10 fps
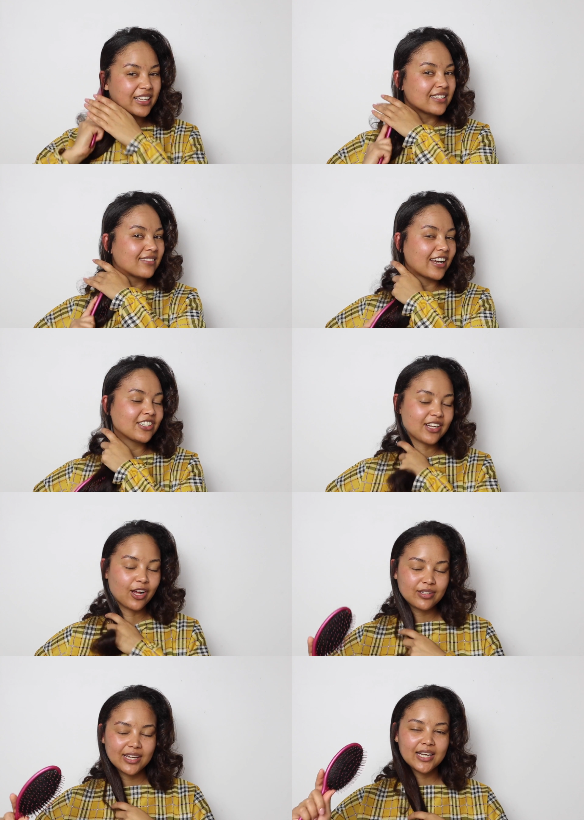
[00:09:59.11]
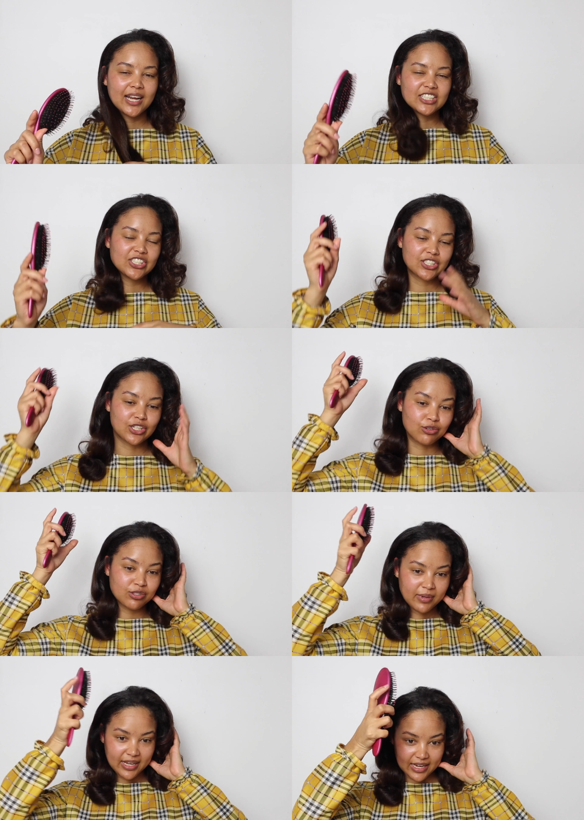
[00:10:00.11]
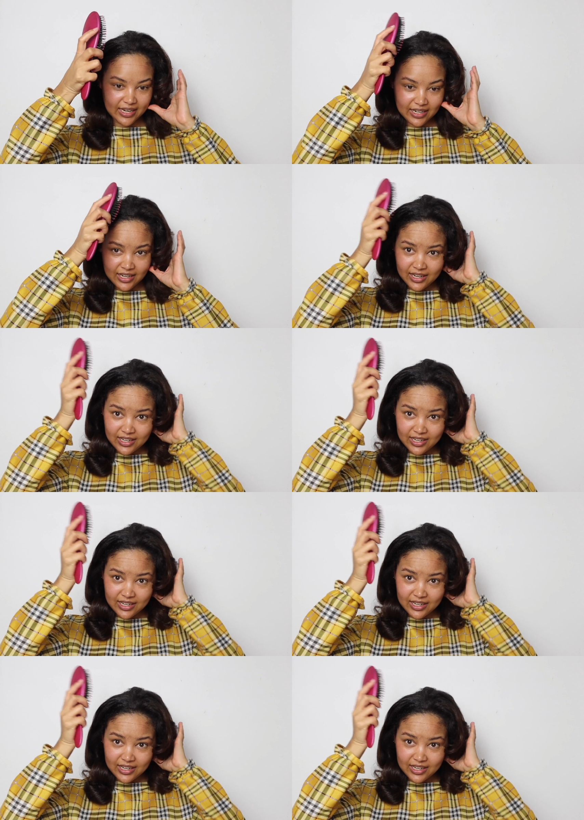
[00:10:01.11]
It's stretched out and it like just knows my head.